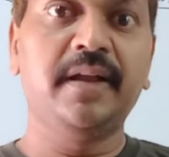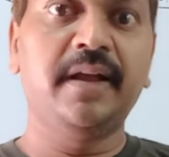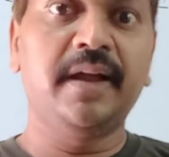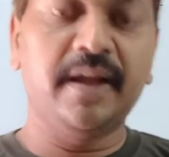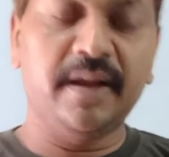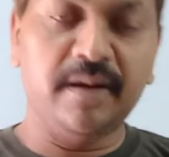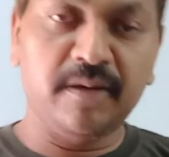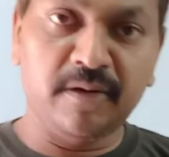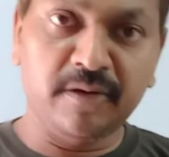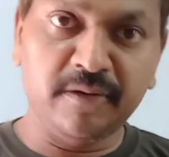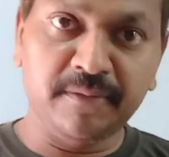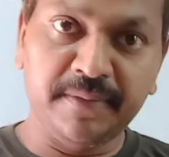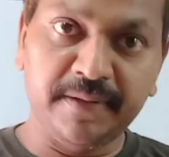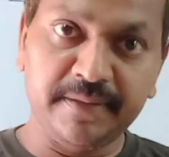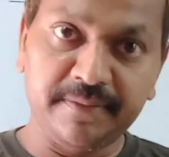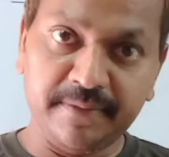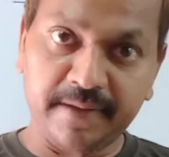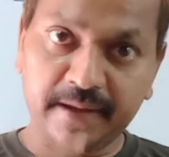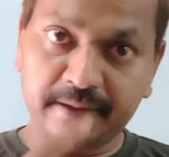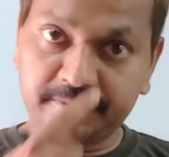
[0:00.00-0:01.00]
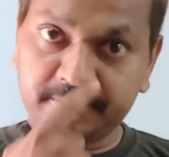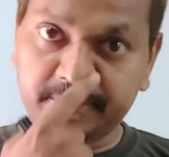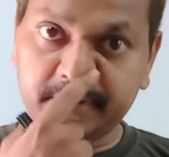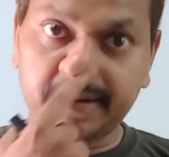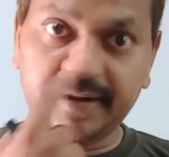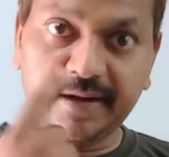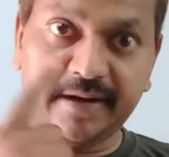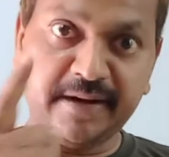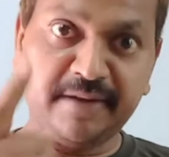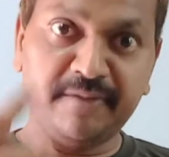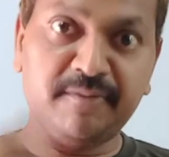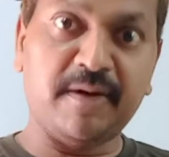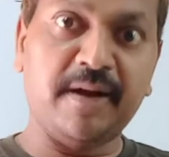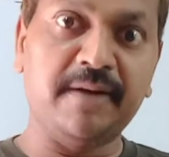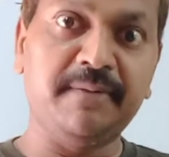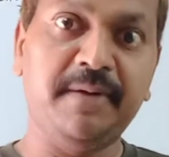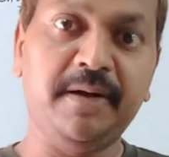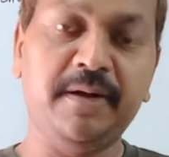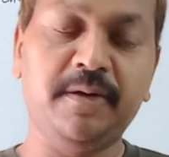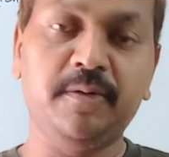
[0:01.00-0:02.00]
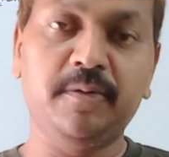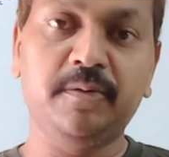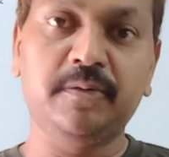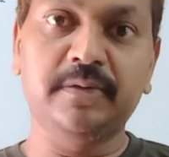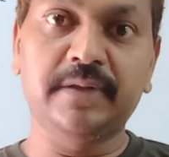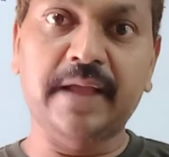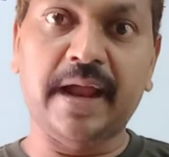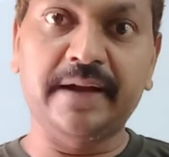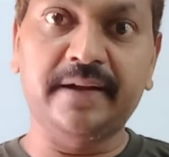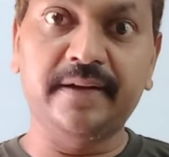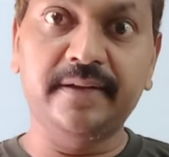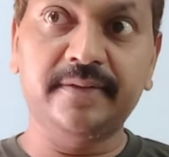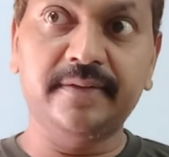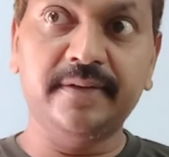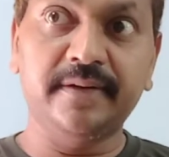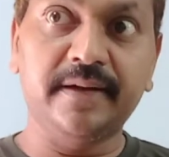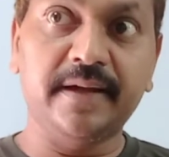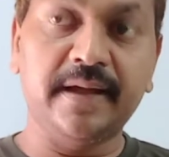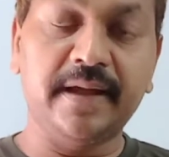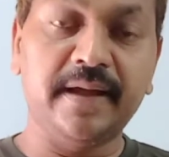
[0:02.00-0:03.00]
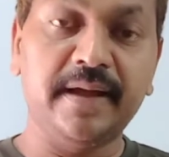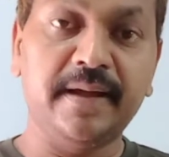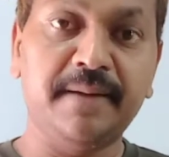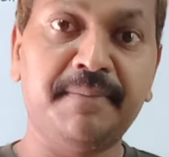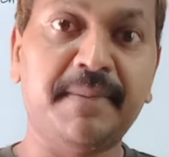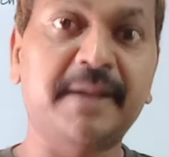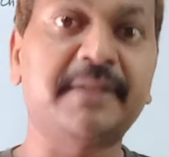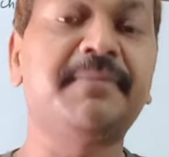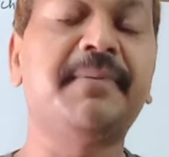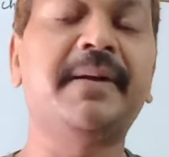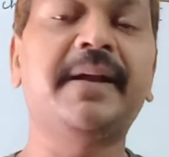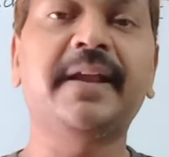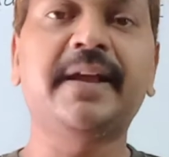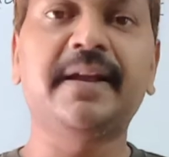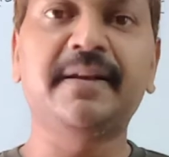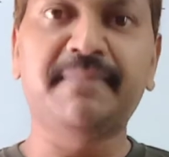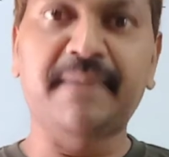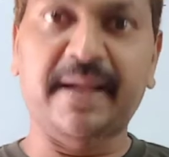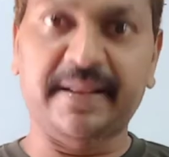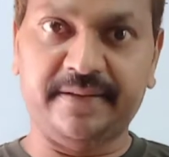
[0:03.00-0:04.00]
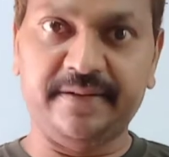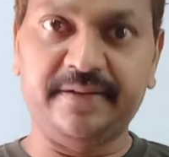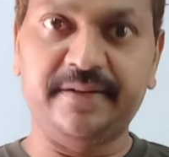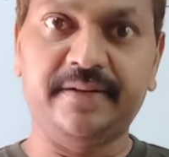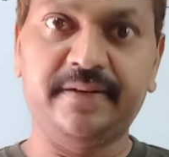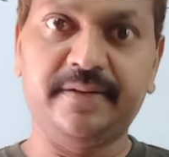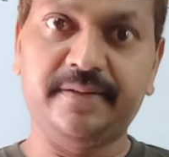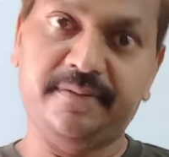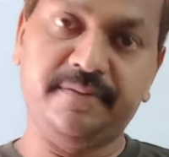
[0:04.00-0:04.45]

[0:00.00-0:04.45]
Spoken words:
Along with, we have studied in one video, that is a mathematical method.